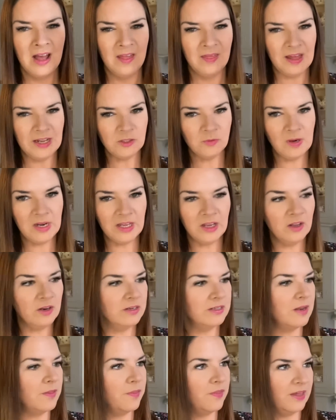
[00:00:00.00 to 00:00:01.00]
That's really good. I
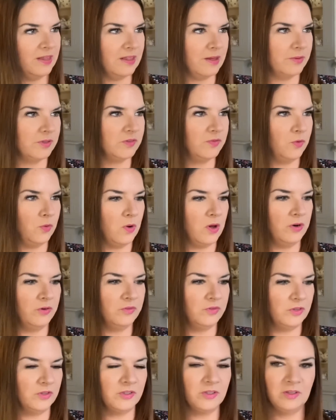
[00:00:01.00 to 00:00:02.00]
didn't think there was
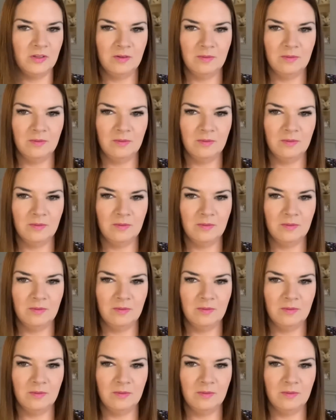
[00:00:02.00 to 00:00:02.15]
400